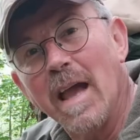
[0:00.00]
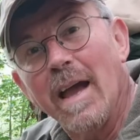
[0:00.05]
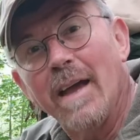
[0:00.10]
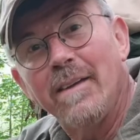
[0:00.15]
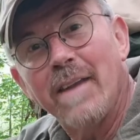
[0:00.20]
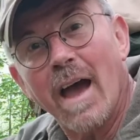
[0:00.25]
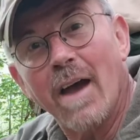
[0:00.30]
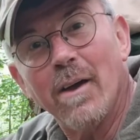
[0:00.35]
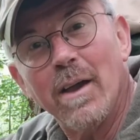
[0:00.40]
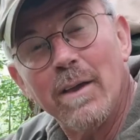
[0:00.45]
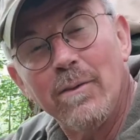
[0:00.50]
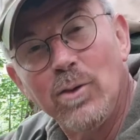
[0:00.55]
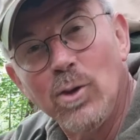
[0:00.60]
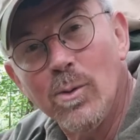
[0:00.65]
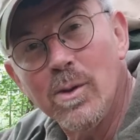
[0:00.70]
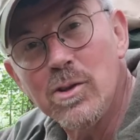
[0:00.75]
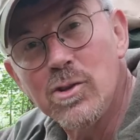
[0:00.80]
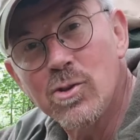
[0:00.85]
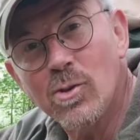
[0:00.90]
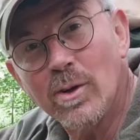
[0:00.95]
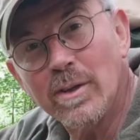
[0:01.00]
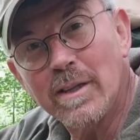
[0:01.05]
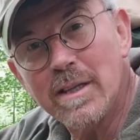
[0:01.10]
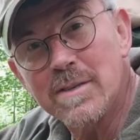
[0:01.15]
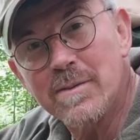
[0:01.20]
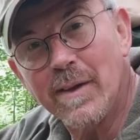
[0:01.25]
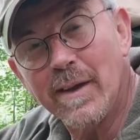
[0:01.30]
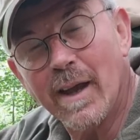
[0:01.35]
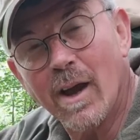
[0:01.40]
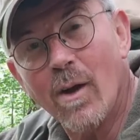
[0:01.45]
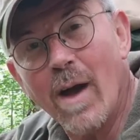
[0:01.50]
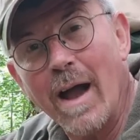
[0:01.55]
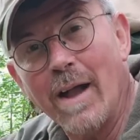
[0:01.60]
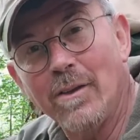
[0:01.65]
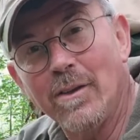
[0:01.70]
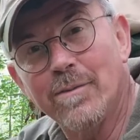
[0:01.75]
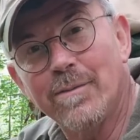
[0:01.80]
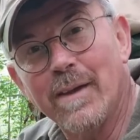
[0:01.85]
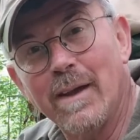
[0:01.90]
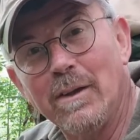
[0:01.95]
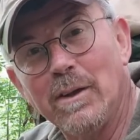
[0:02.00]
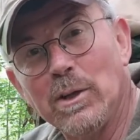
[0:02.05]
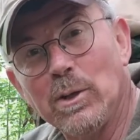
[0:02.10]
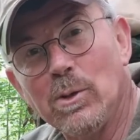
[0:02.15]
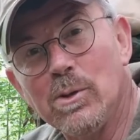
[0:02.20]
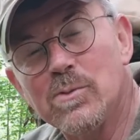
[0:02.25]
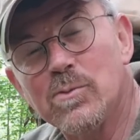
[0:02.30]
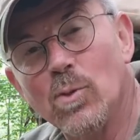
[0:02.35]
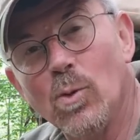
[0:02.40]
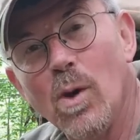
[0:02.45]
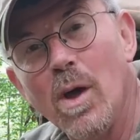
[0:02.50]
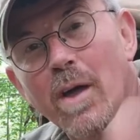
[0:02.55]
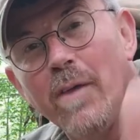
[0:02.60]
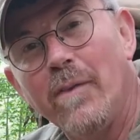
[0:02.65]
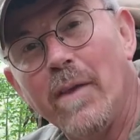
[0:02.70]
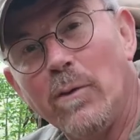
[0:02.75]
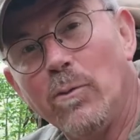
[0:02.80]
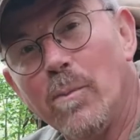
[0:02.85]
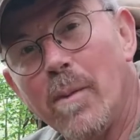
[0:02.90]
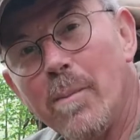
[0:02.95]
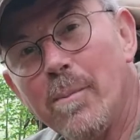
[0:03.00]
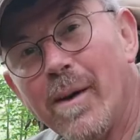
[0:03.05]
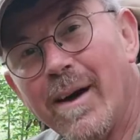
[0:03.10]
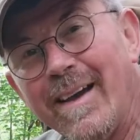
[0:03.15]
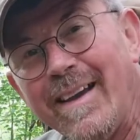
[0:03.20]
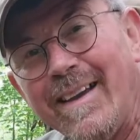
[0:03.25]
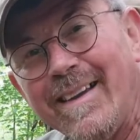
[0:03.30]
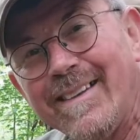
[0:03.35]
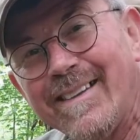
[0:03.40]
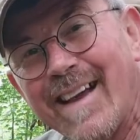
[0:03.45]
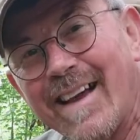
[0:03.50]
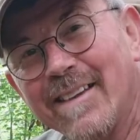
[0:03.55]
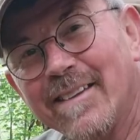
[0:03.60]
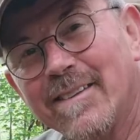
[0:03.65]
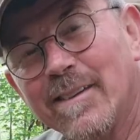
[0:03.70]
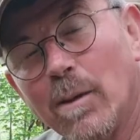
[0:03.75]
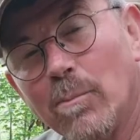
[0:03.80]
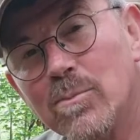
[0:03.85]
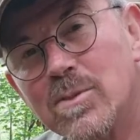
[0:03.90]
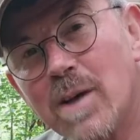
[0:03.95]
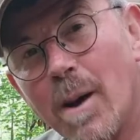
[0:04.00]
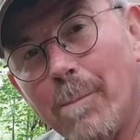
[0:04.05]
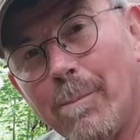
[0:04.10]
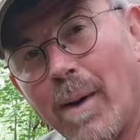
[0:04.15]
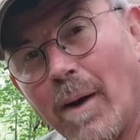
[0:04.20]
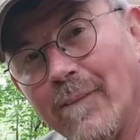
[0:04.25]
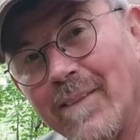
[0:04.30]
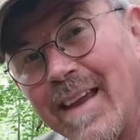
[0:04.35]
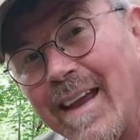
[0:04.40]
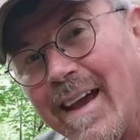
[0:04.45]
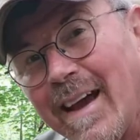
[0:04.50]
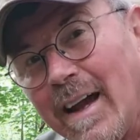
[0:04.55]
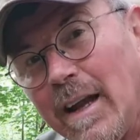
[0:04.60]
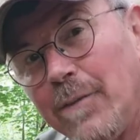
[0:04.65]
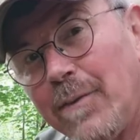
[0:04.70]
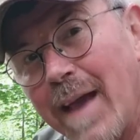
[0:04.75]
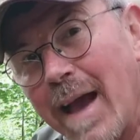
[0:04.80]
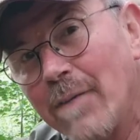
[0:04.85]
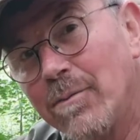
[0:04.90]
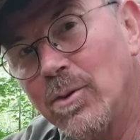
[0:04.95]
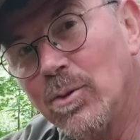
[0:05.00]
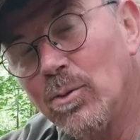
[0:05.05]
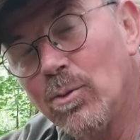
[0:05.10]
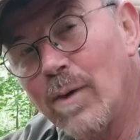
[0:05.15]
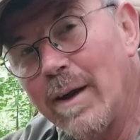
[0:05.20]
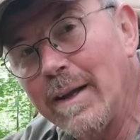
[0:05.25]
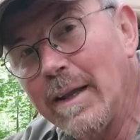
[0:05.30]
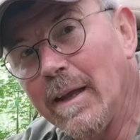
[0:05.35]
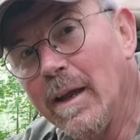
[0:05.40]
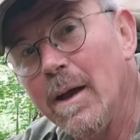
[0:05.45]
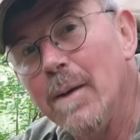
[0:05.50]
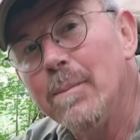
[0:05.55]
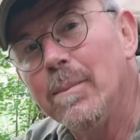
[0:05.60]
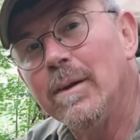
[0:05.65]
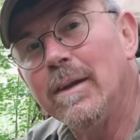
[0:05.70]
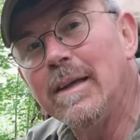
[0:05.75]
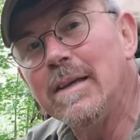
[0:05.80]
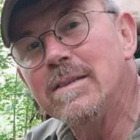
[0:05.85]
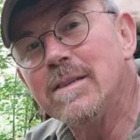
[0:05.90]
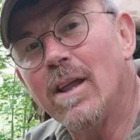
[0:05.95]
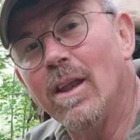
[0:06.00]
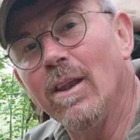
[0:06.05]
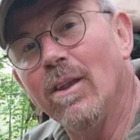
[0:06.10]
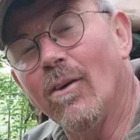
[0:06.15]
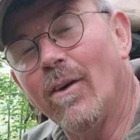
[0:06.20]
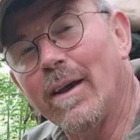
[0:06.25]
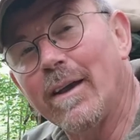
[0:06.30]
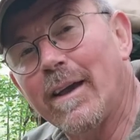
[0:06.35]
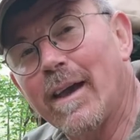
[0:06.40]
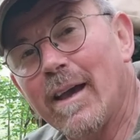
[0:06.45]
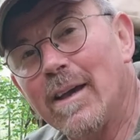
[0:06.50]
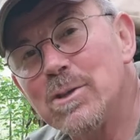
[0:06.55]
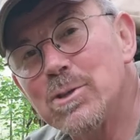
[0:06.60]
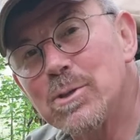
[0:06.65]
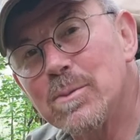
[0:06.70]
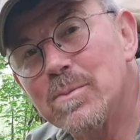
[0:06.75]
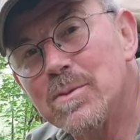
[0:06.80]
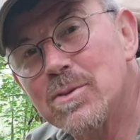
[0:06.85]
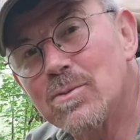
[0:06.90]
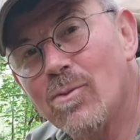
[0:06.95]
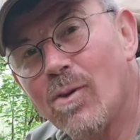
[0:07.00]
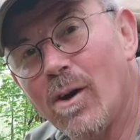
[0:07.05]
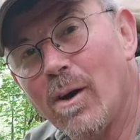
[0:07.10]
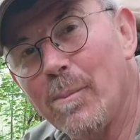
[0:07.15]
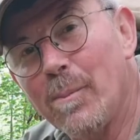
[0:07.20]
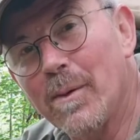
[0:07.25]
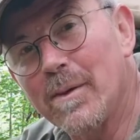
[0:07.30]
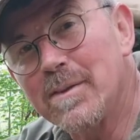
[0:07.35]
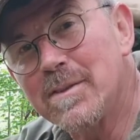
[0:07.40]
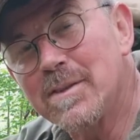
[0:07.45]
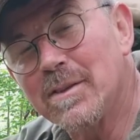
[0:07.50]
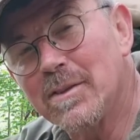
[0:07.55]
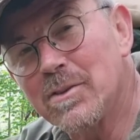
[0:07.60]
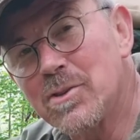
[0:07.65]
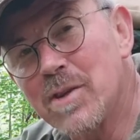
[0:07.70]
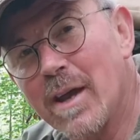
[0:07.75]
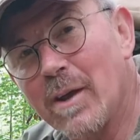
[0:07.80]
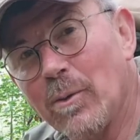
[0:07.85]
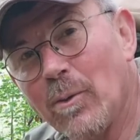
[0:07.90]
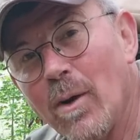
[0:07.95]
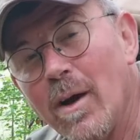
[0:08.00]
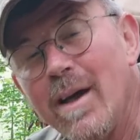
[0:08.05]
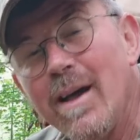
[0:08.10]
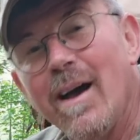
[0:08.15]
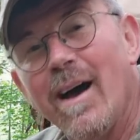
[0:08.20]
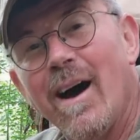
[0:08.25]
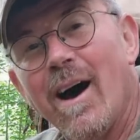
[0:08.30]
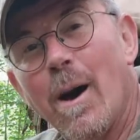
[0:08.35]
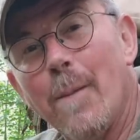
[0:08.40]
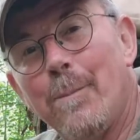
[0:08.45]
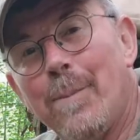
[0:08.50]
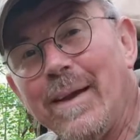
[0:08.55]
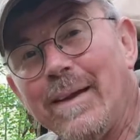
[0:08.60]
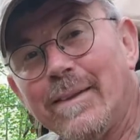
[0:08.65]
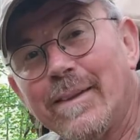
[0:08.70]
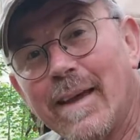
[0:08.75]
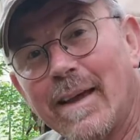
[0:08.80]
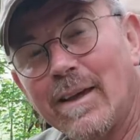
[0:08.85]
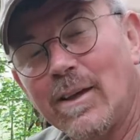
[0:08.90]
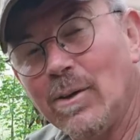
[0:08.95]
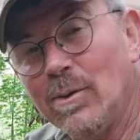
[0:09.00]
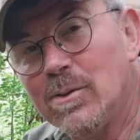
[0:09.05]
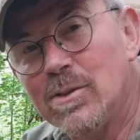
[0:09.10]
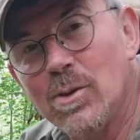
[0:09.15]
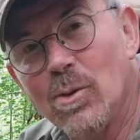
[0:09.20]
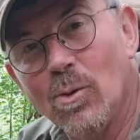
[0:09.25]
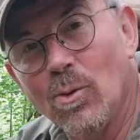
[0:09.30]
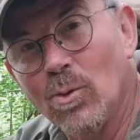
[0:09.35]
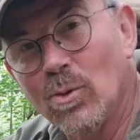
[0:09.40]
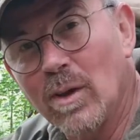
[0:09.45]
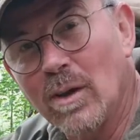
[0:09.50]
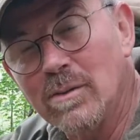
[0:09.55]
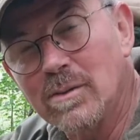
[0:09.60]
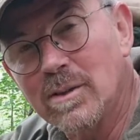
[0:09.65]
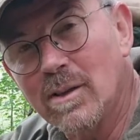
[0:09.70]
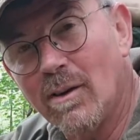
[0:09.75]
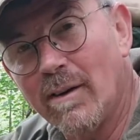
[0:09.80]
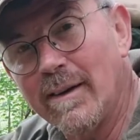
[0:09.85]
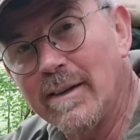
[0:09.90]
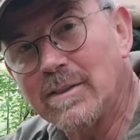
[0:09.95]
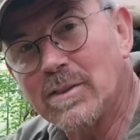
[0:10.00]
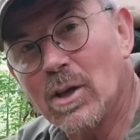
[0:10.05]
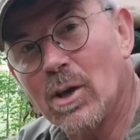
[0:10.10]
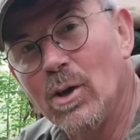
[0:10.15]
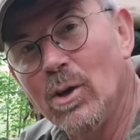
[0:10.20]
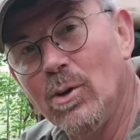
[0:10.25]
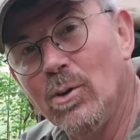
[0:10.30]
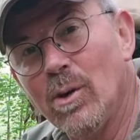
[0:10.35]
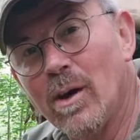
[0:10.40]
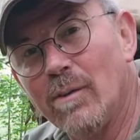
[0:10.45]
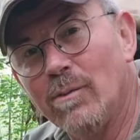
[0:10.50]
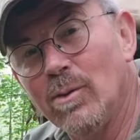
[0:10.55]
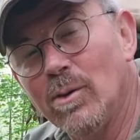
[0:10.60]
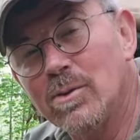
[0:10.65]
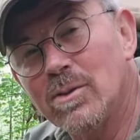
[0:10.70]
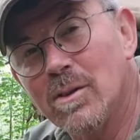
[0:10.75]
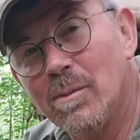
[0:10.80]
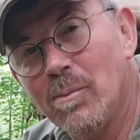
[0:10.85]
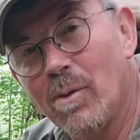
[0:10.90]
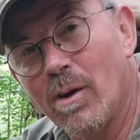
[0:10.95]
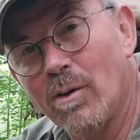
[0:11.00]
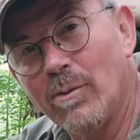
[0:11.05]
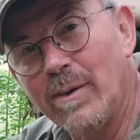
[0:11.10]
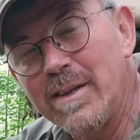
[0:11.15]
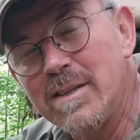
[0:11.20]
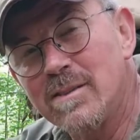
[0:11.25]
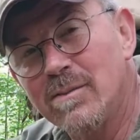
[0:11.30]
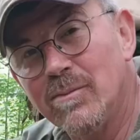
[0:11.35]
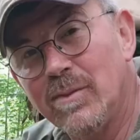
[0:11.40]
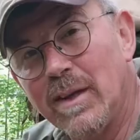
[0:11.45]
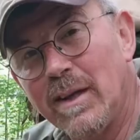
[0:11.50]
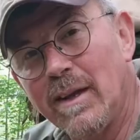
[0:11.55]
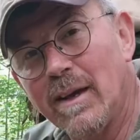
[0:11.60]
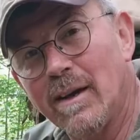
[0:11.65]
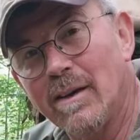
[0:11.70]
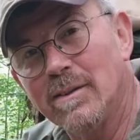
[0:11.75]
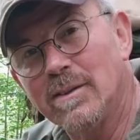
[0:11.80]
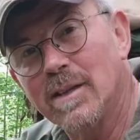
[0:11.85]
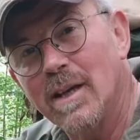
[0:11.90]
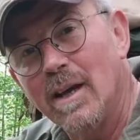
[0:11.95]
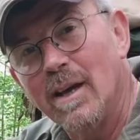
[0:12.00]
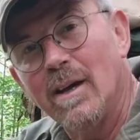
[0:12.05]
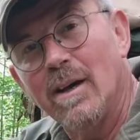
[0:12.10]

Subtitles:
Now, if you enjoyed this video and you found it useful, then remember, hit that thumbs up button. And if you haven't already, please like and subscribe to the channel. A big thank you to all those guys who have looked at my recent videos.